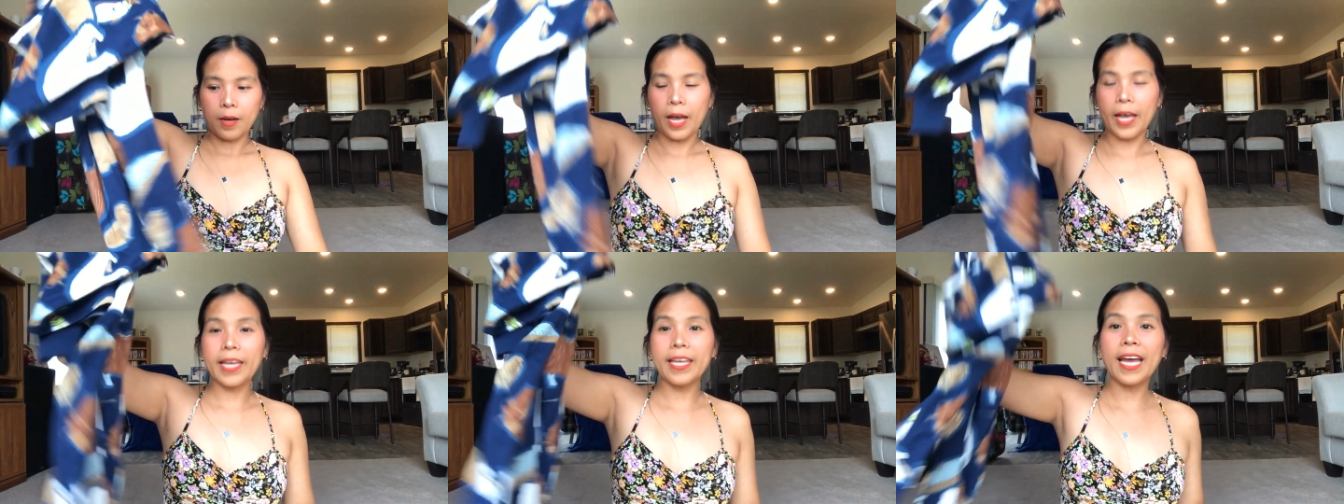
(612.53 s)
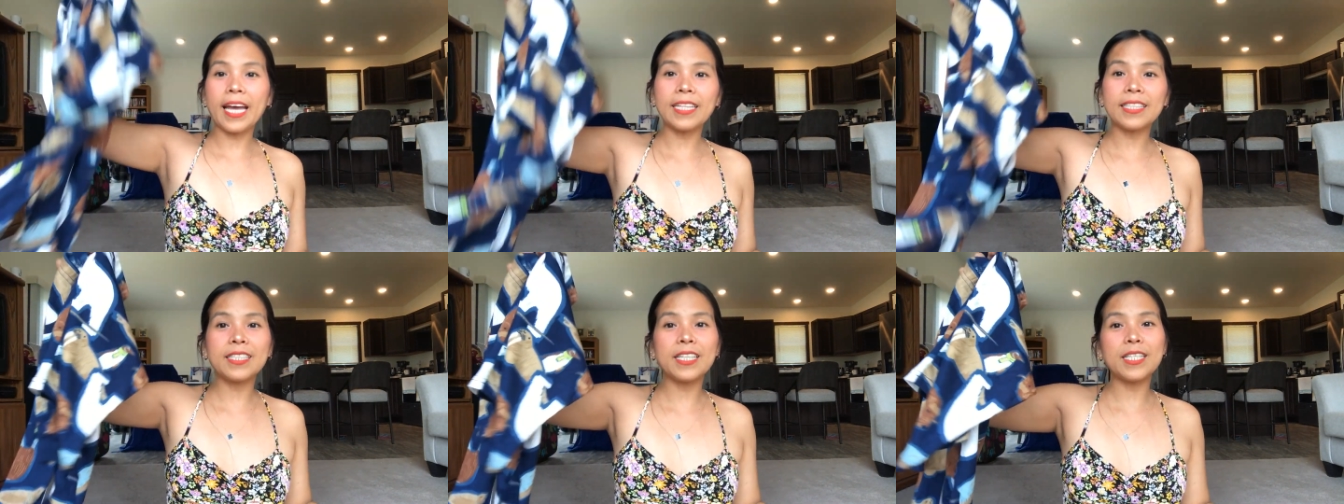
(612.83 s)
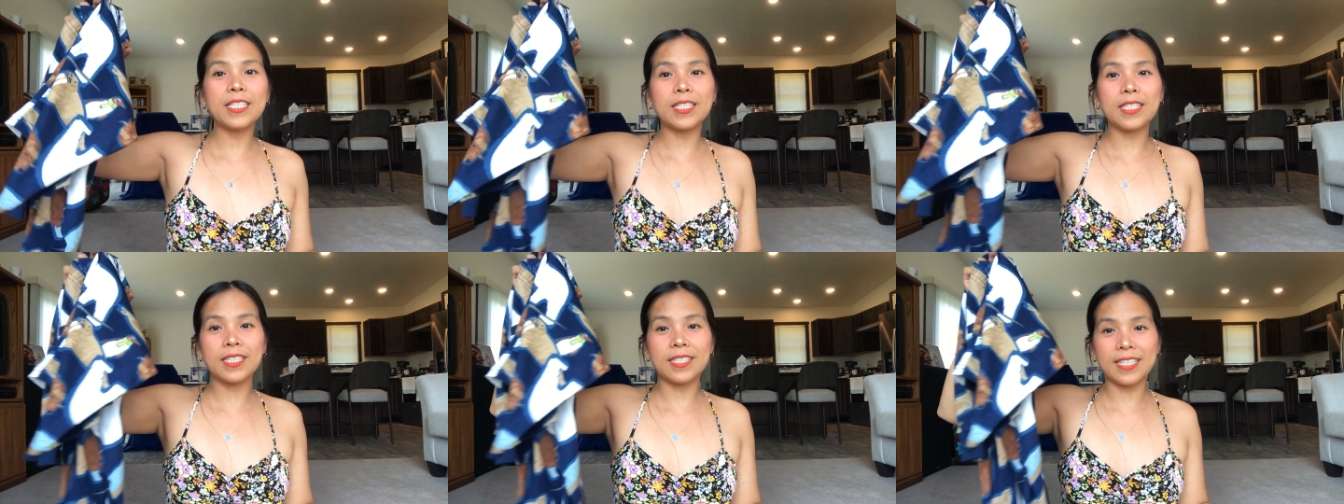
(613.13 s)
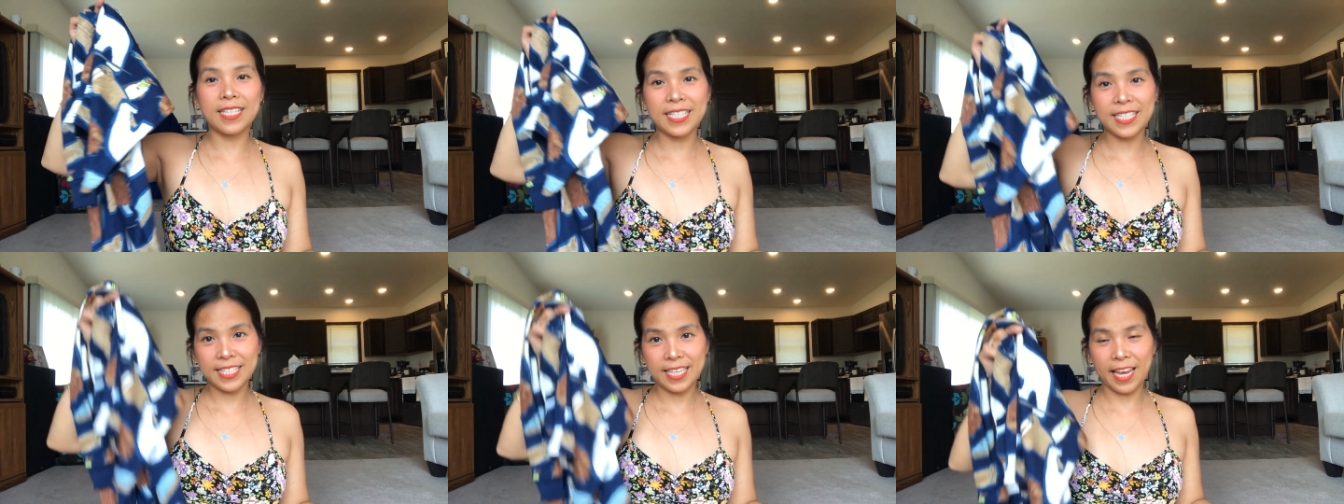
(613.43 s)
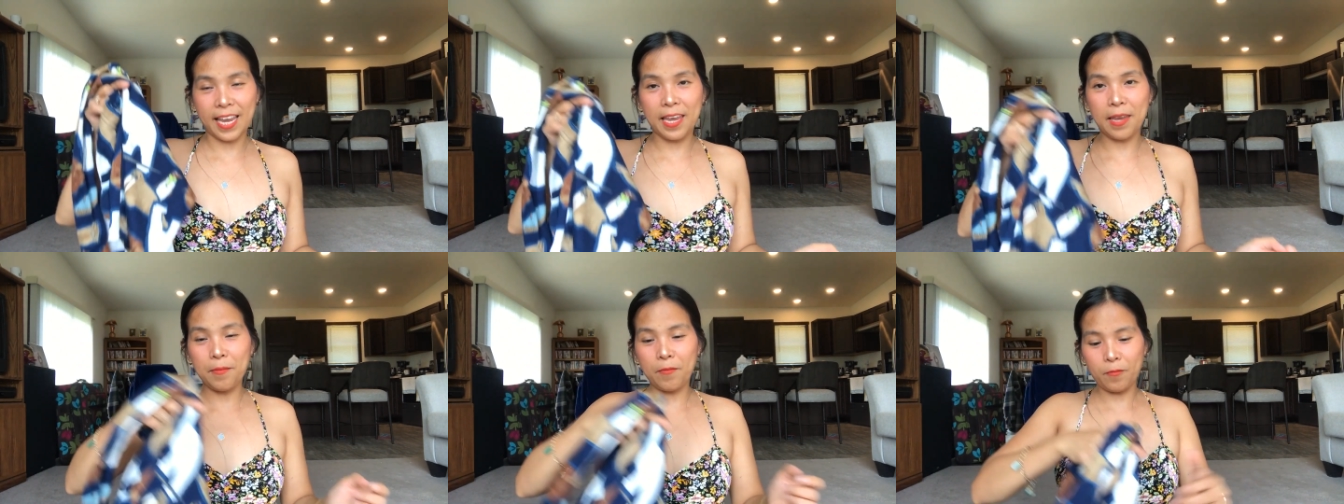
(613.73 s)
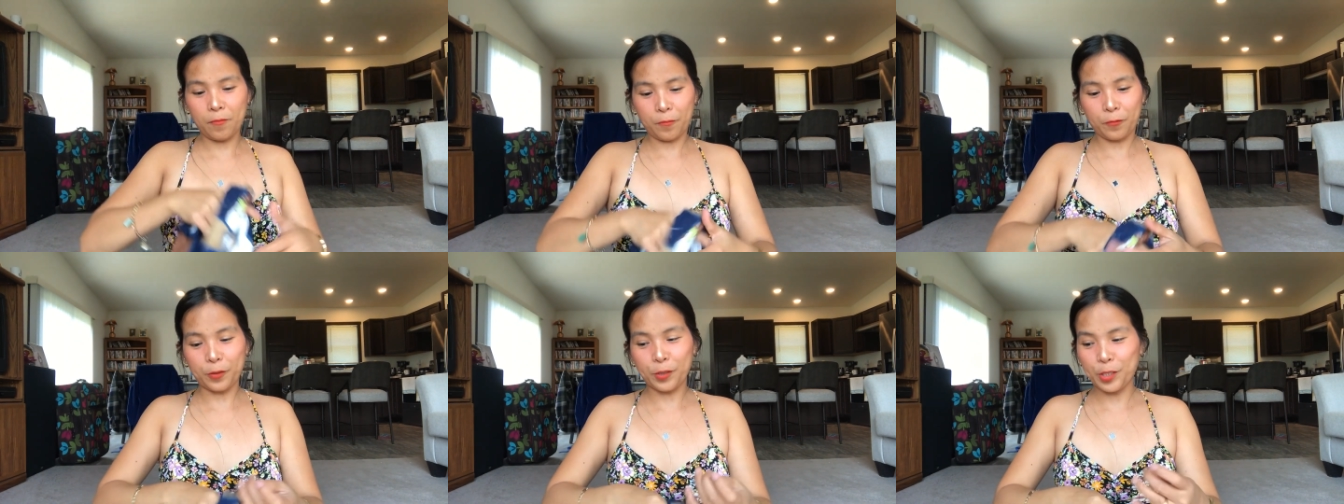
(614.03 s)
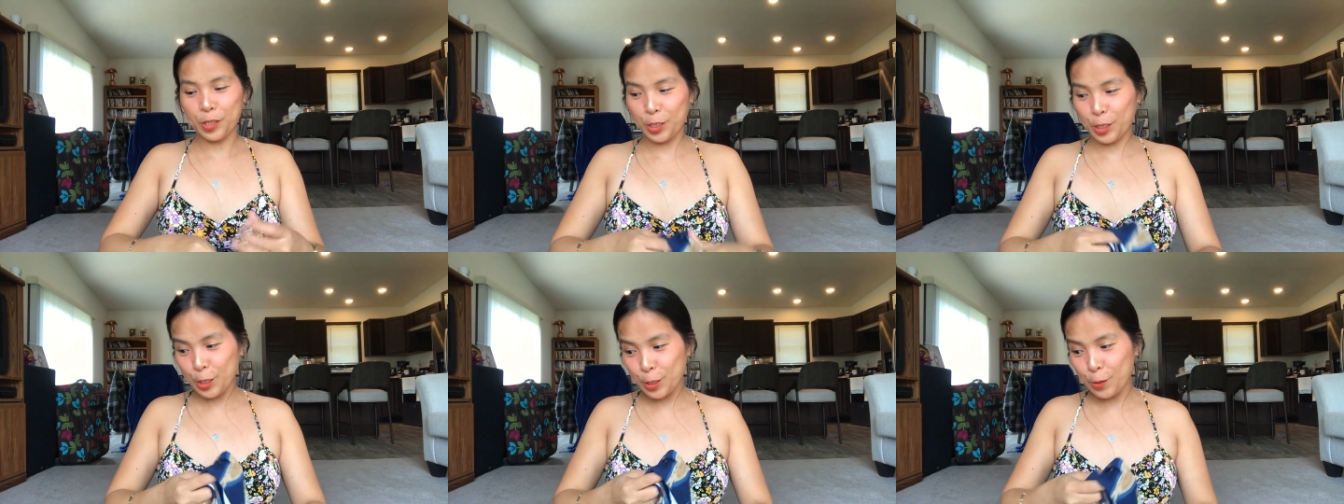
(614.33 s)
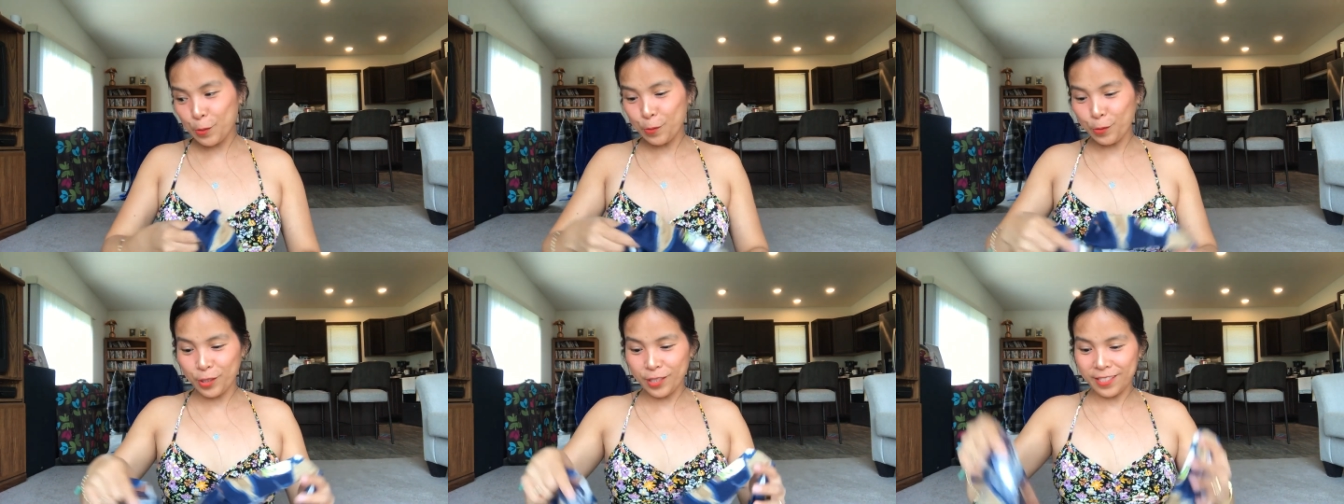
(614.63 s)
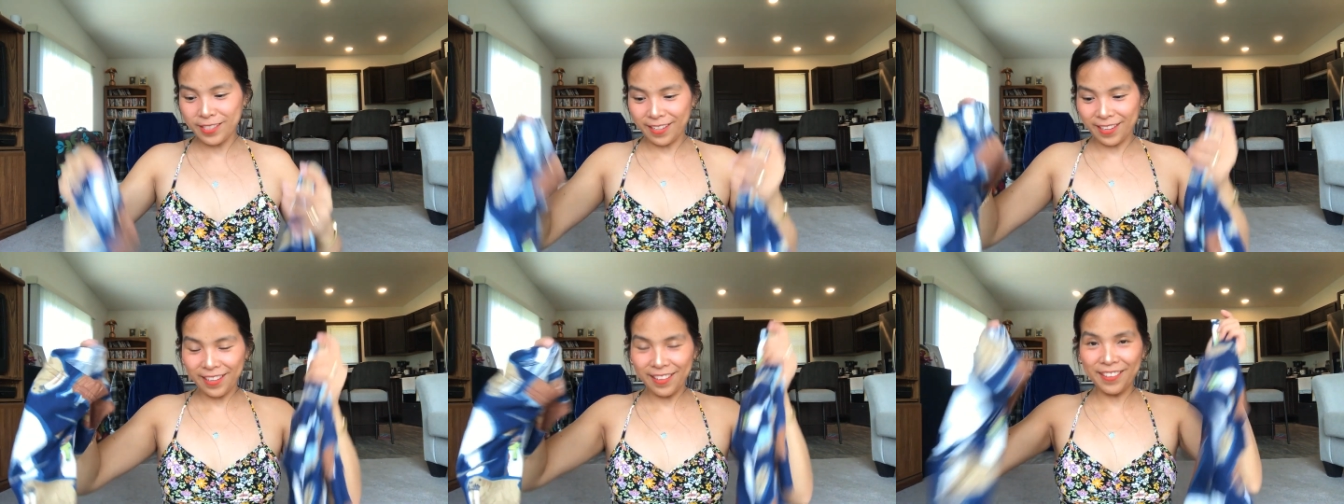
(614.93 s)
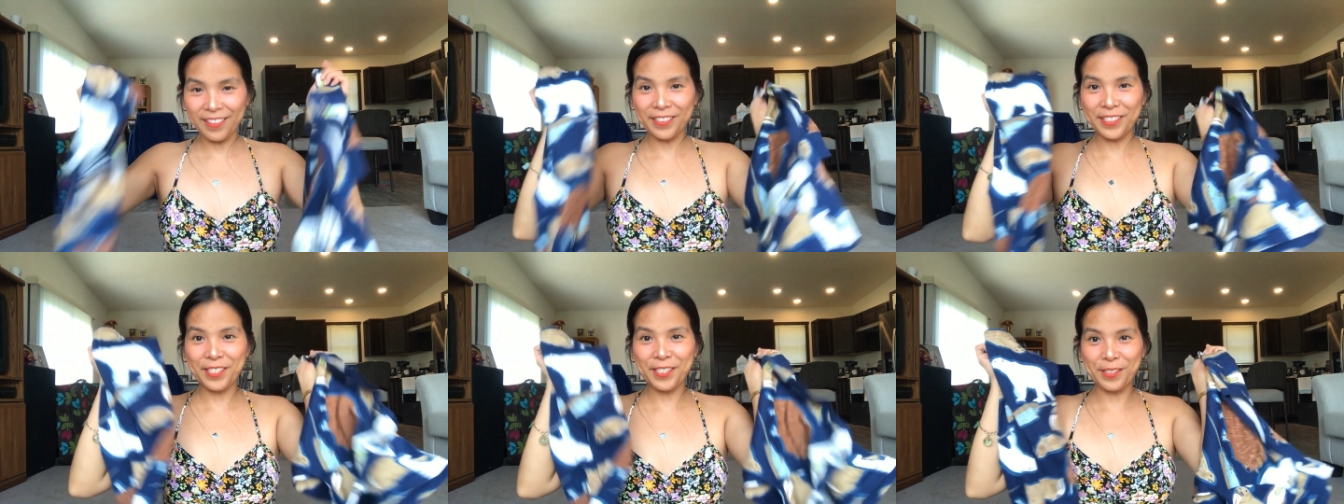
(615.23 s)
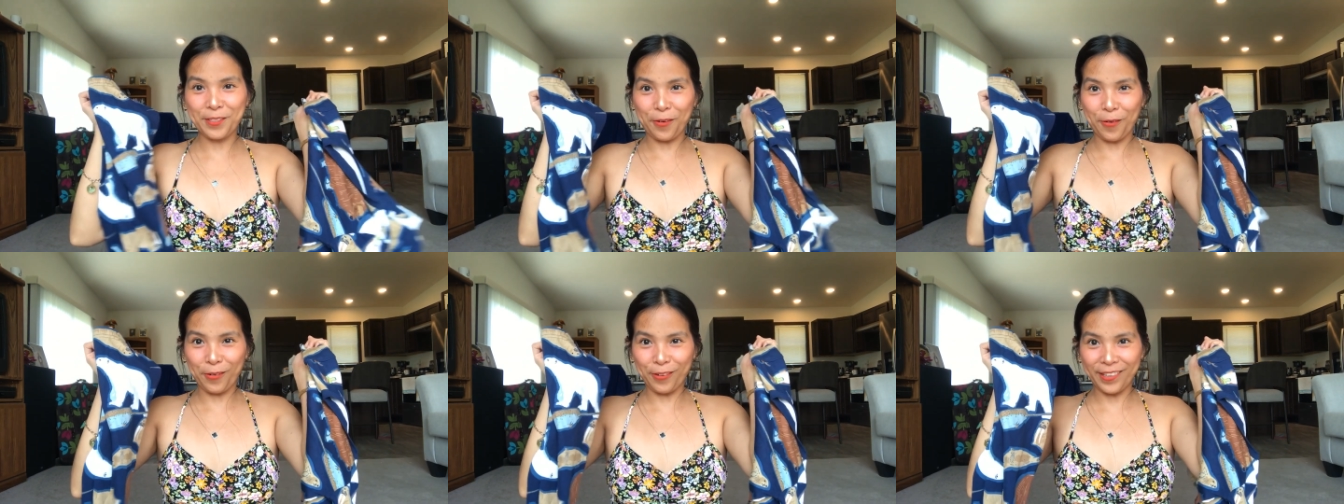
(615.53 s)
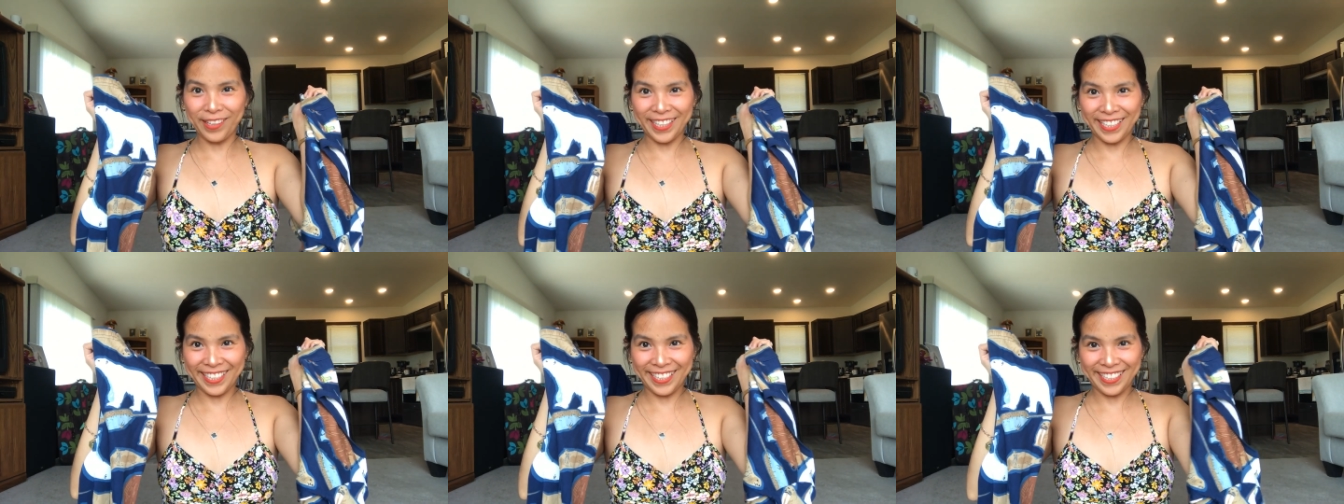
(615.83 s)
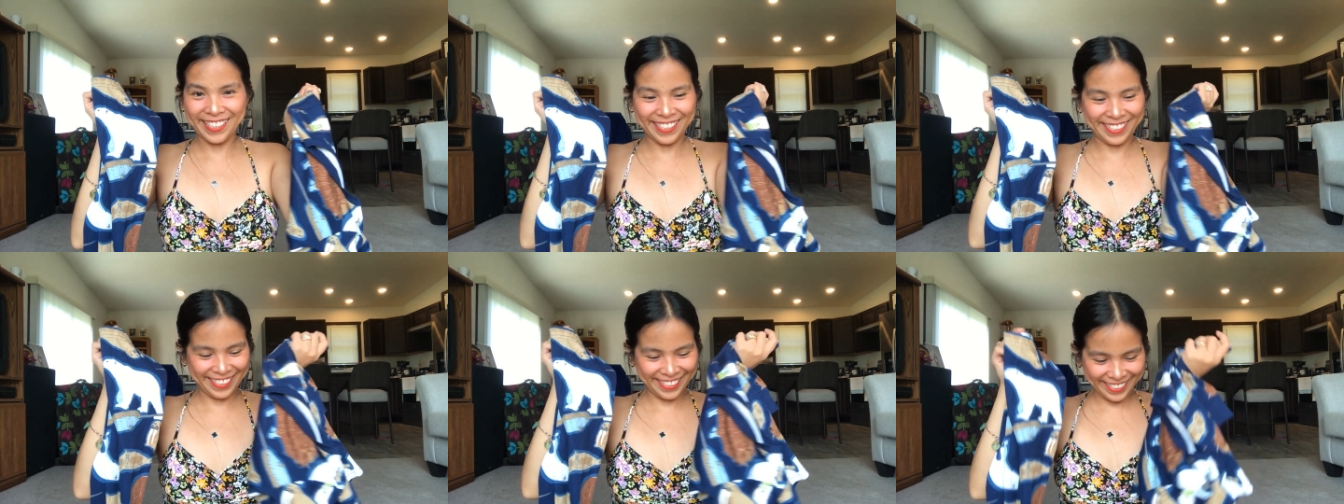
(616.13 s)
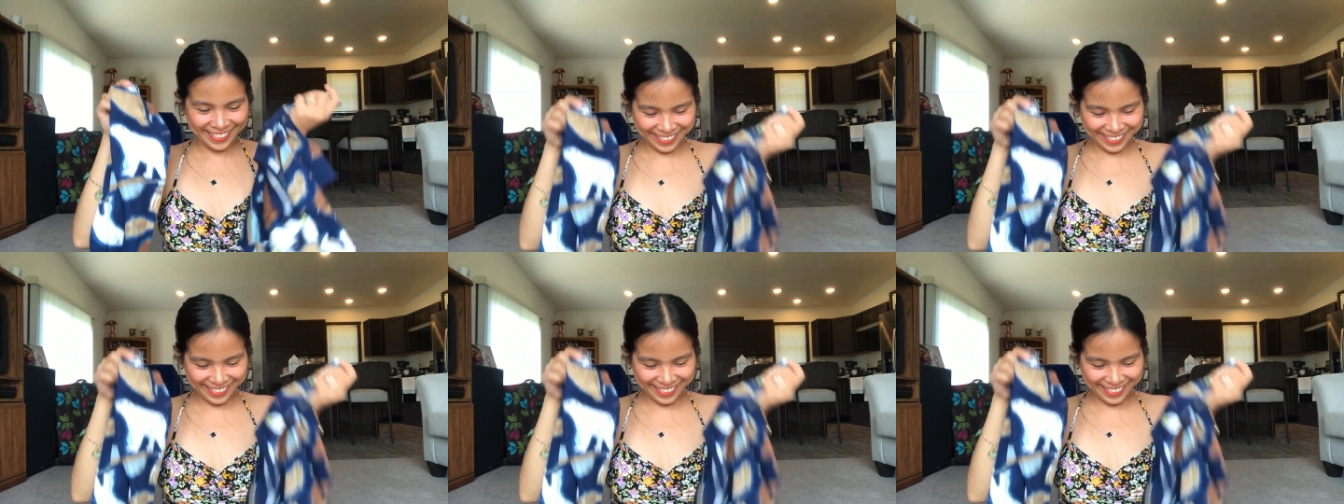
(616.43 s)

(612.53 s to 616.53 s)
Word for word: I got this the same for two dollars only.